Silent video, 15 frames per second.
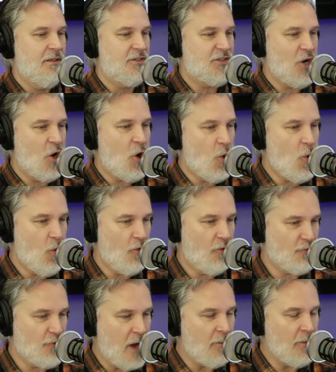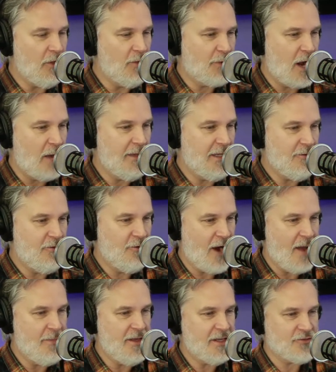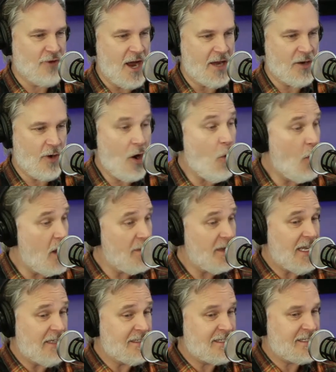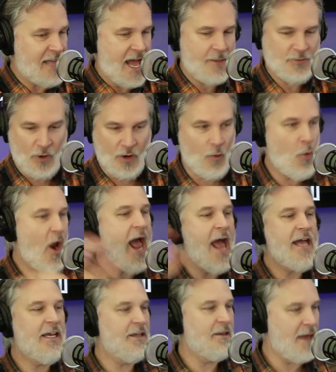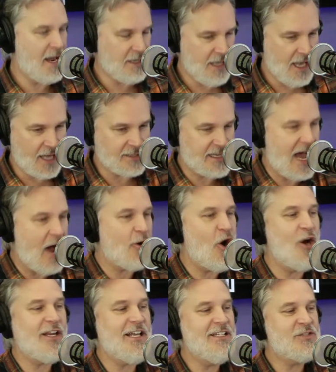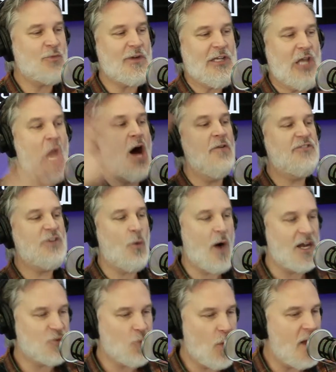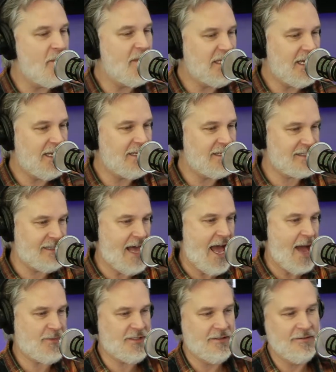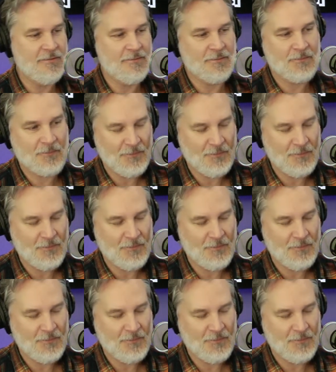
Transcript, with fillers: So Rumble probably grabbed this right away. Oh, women getting slapped? We're way into that. Yes. Our audience would love to watch women getting slapped.